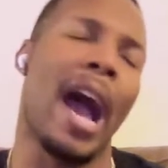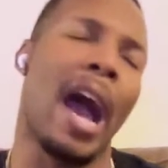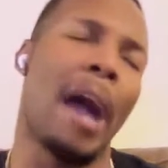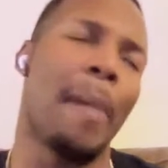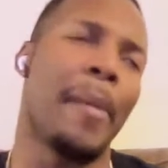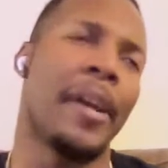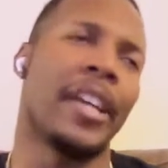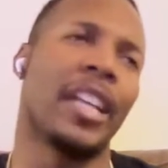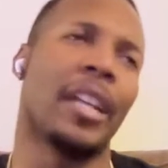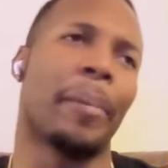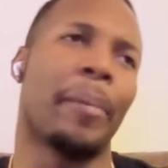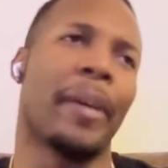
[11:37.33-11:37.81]

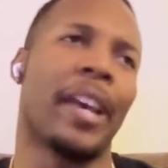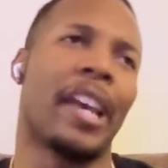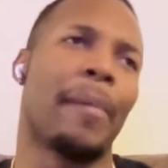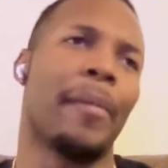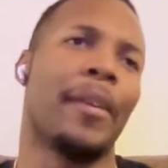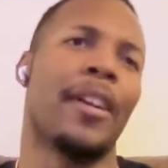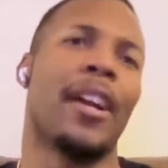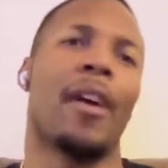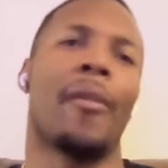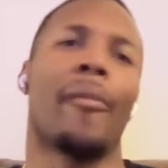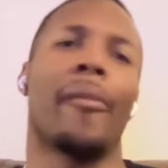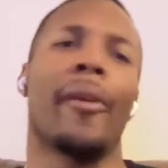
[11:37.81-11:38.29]
I made the
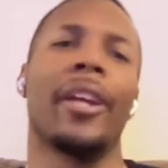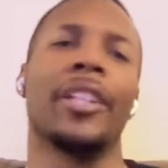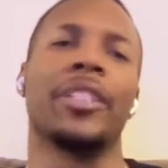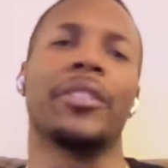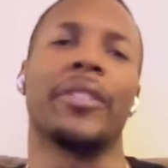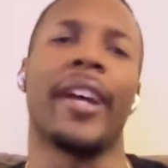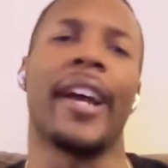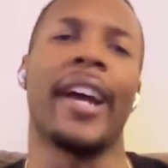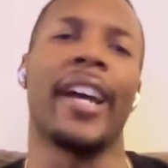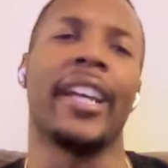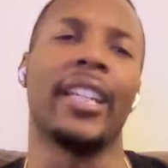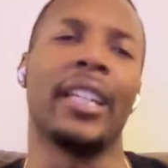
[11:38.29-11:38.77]
payment already,
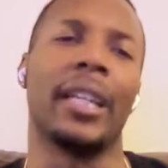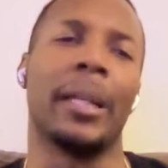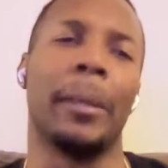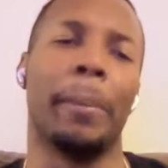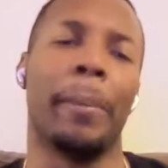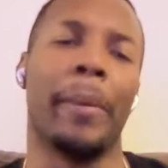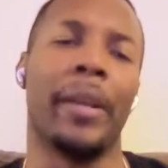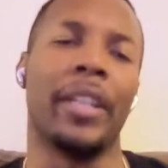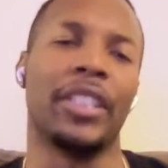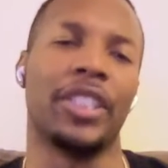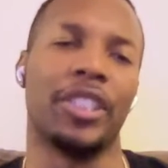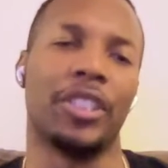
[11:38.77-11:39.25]
so I had
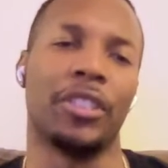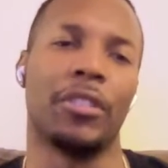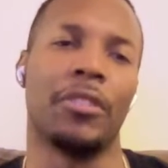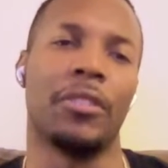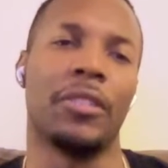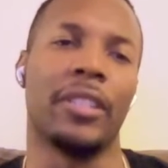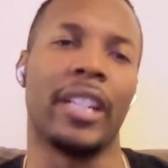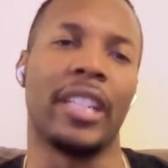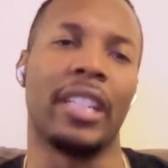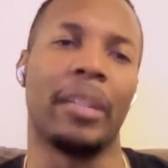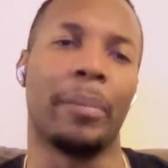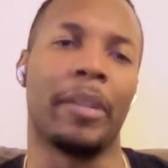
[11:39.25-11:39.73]
to make
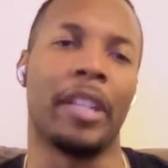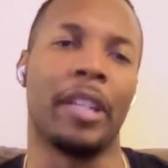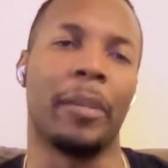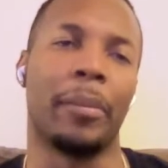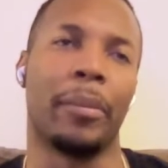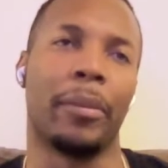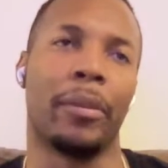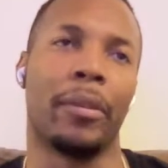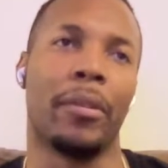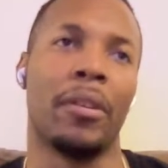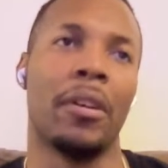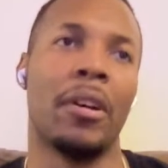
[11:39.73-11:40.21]
sure that the
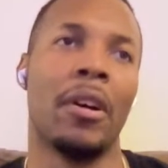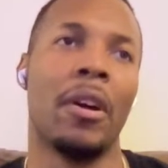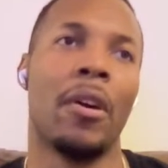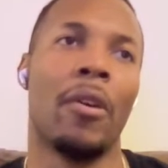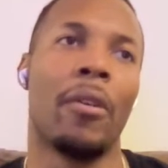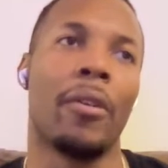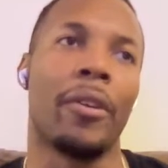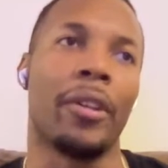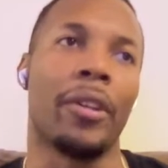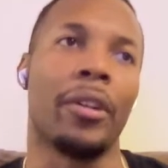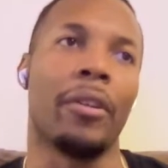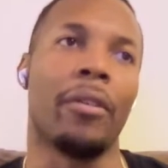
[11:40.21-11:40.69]
people
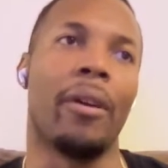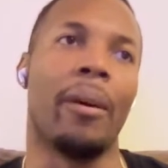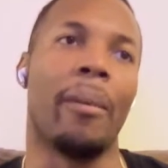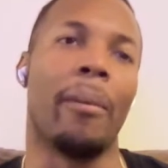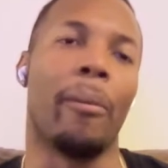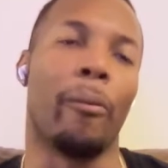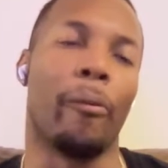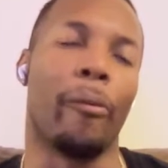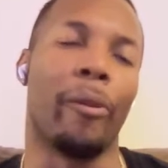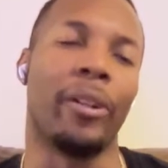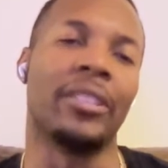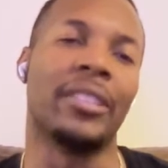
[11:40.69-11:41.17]

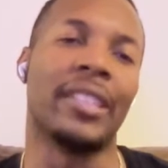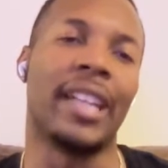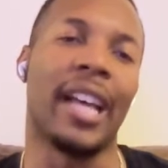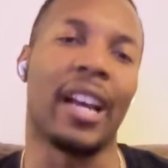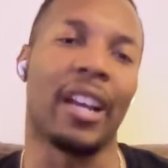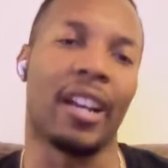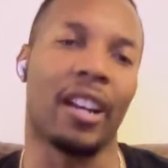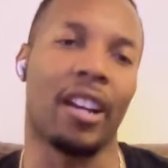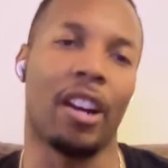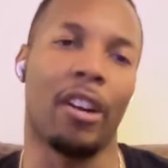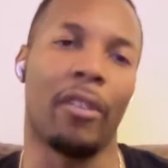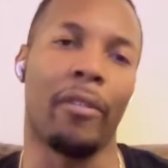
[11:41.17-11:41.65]
was
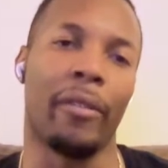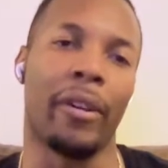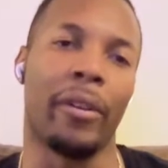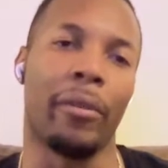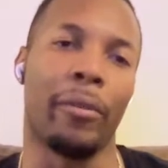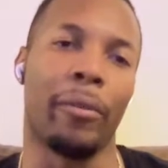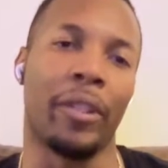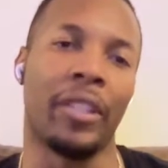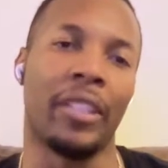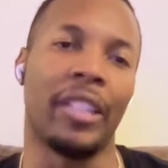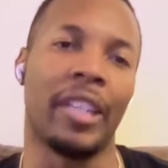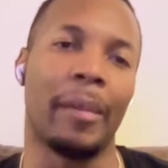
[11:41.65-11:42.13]
not
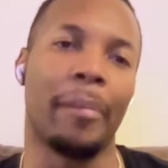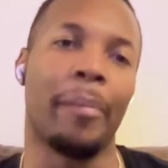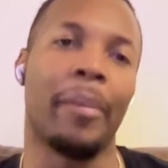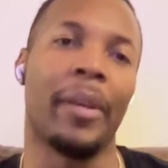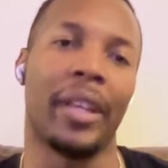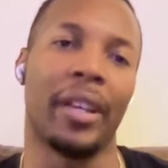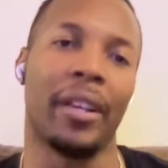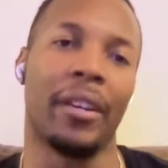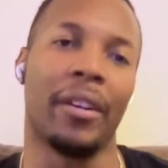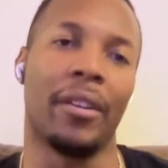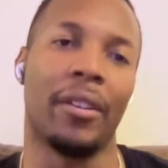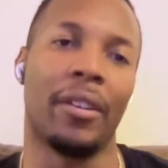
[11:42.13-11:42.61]
current with their
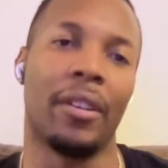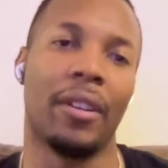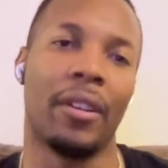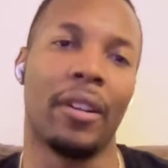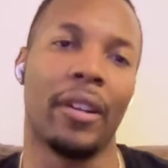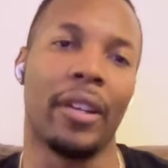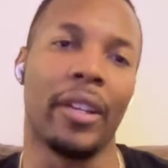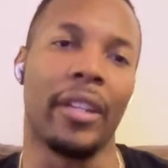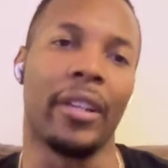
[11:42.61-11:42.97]
bill.